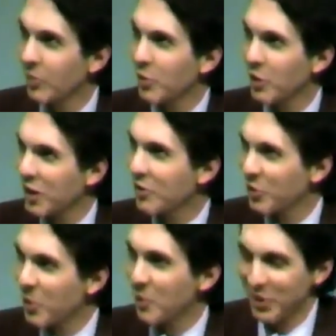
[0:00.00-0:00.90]

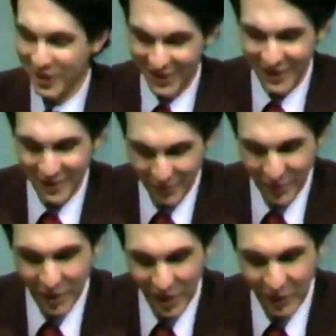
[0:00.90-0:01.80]
Communication open.
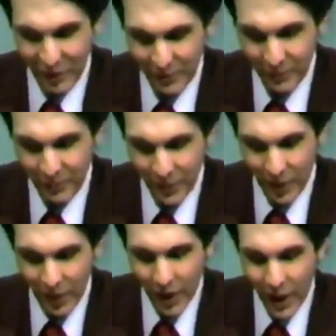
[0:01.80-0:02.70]
Very nice.
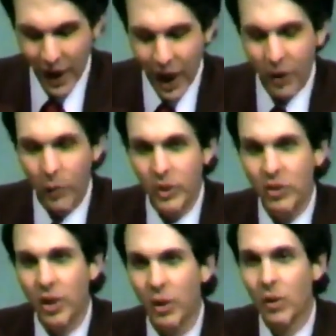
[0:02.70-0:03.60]
How can we
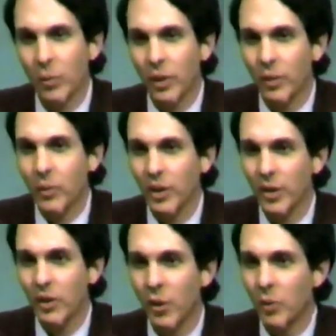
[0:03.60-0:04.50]
tell when
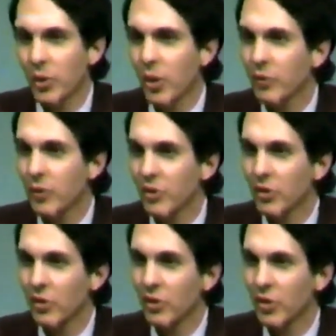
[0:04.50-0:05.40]
we go to an office,
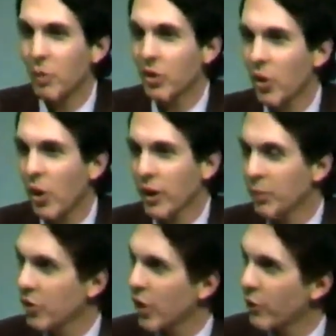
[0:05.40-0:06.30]
someone calling
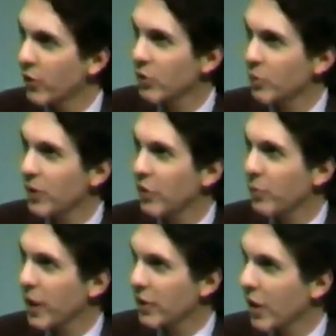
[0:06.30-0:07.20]
themselves a speech
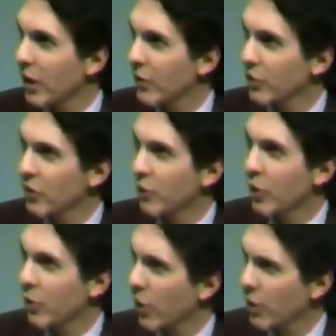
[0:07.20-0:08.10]
pathologist, if they're
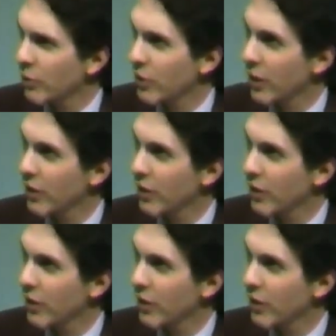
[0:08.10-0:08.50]
qualified?